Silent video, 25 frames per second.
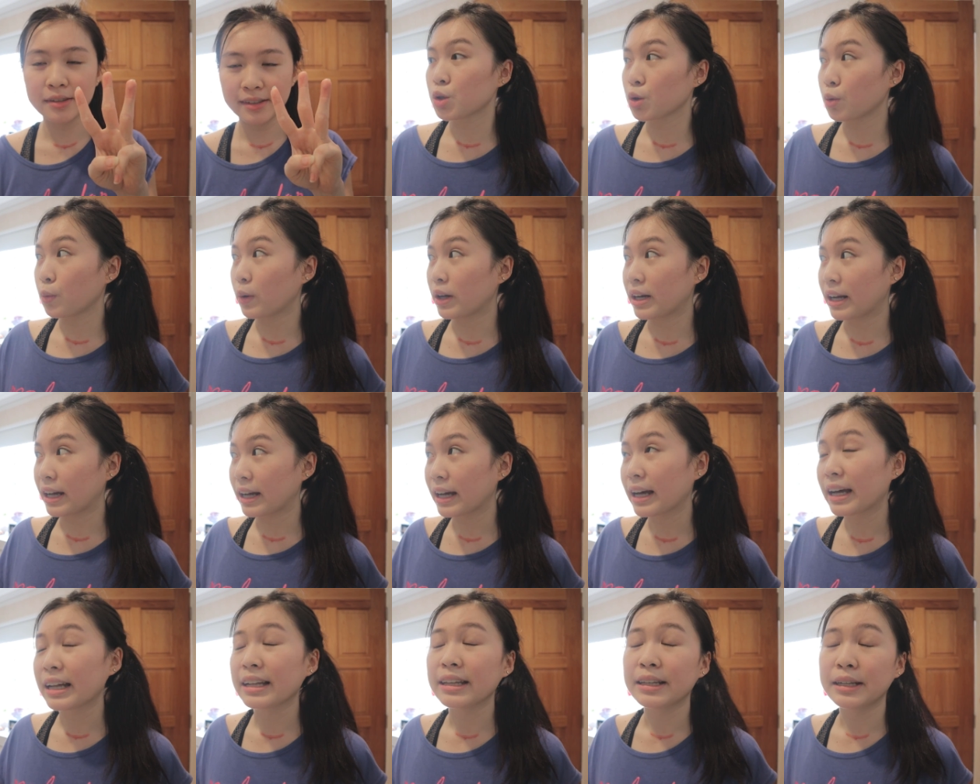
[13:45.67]
So when I
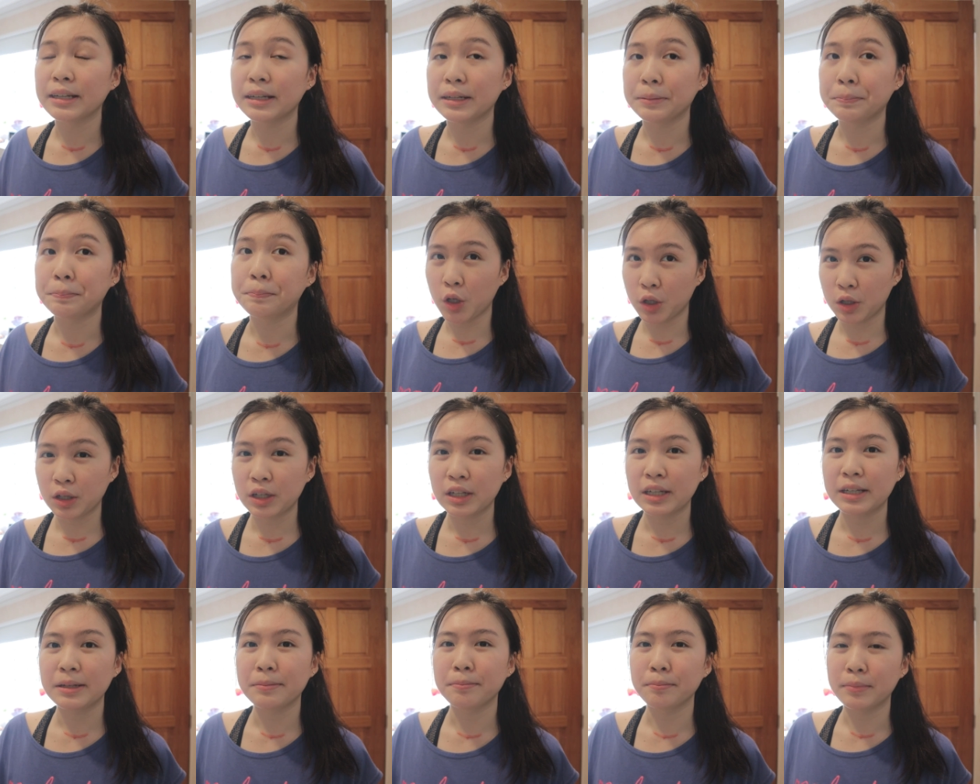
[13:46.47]
had the
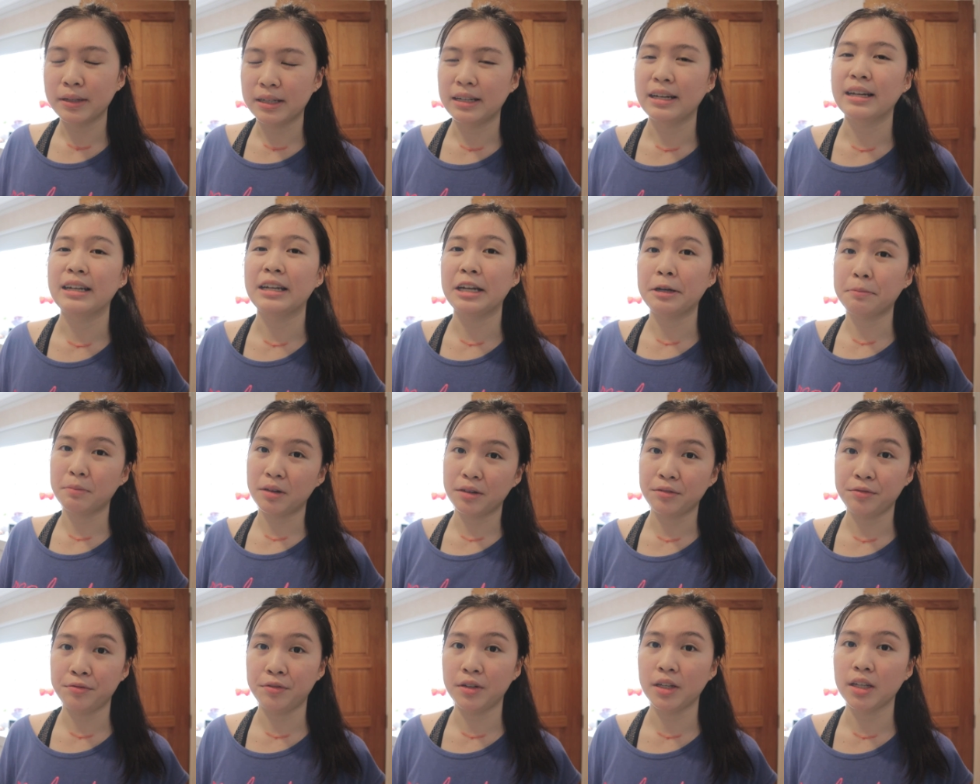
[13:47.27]
chocolate banana
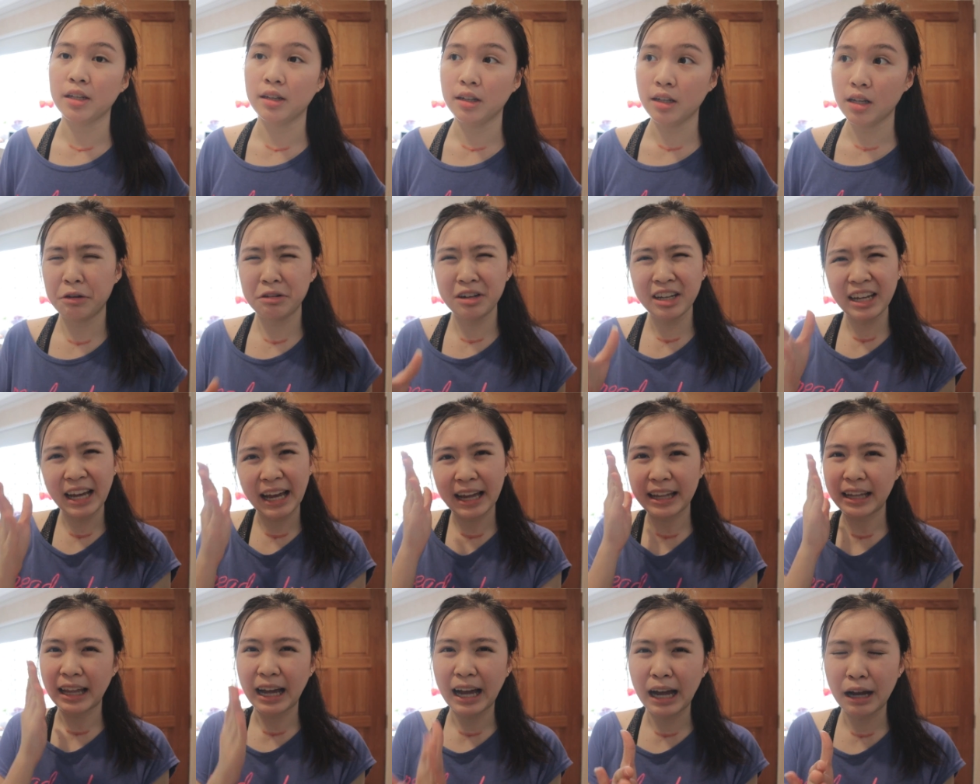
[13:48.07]
muffin, I only
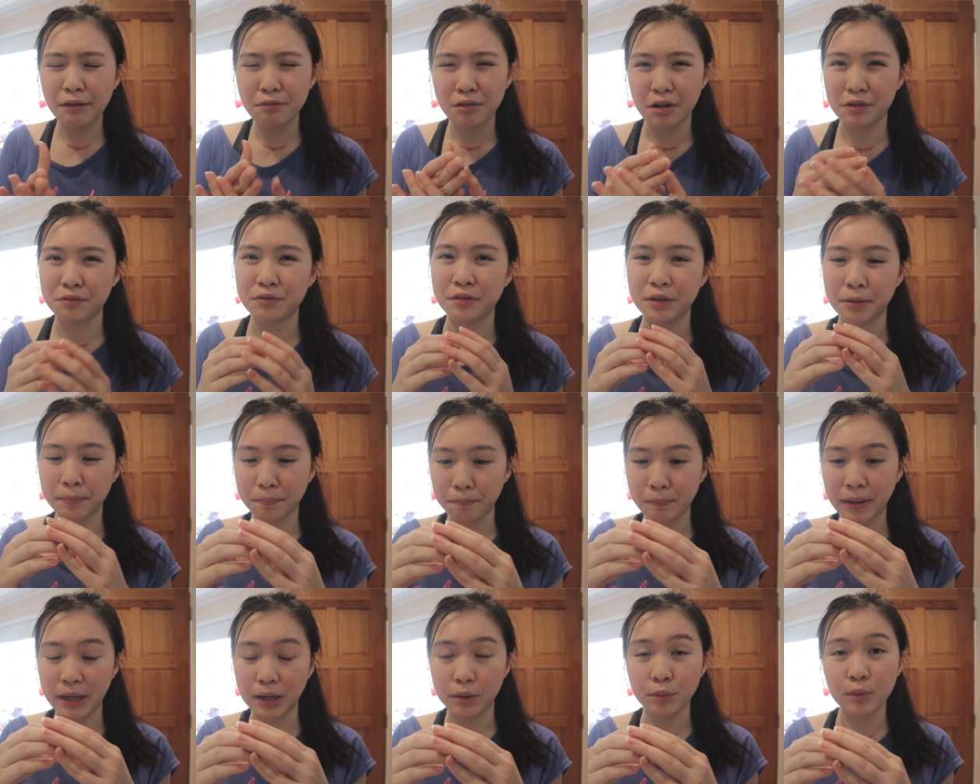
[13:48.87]
had half of the
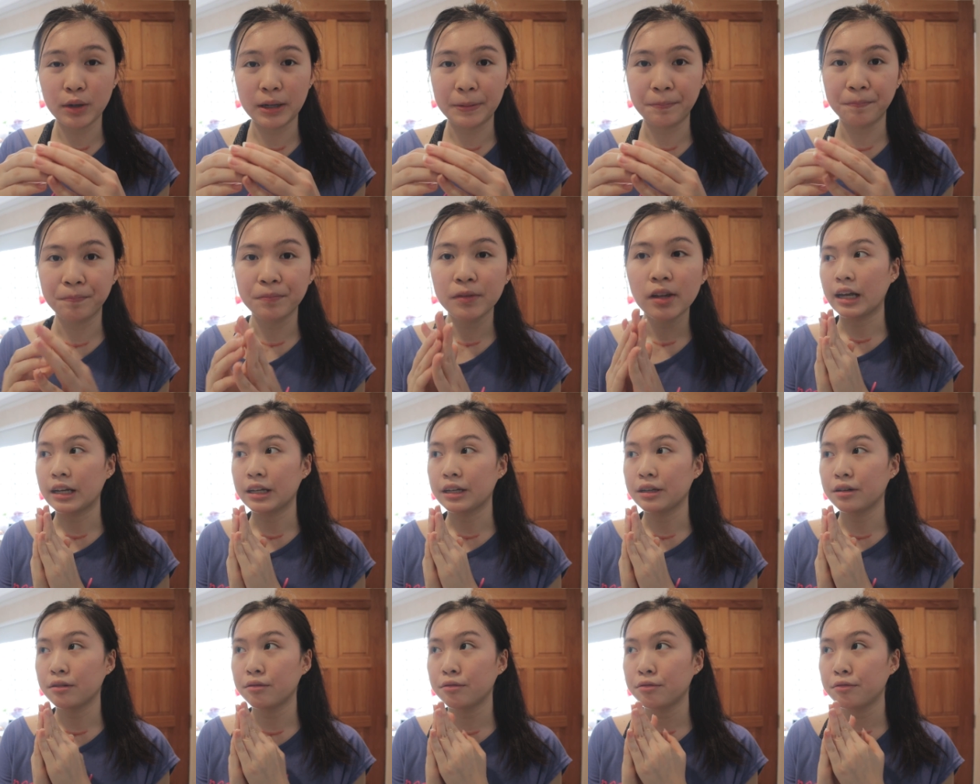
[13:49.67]
big one. I
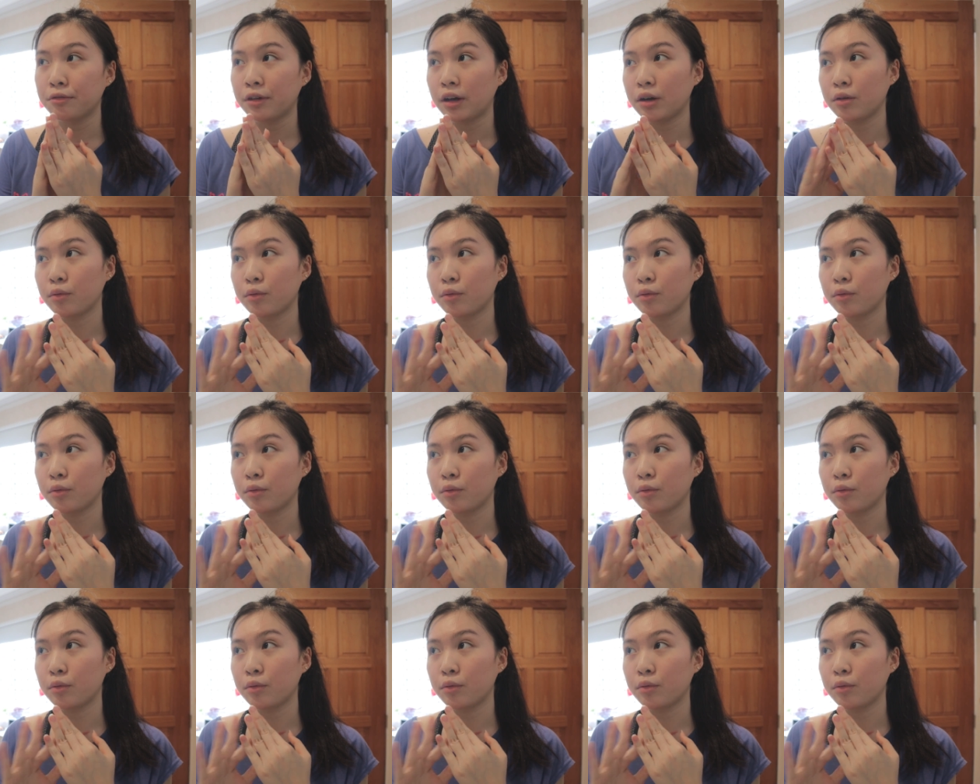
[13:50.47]
didn't feel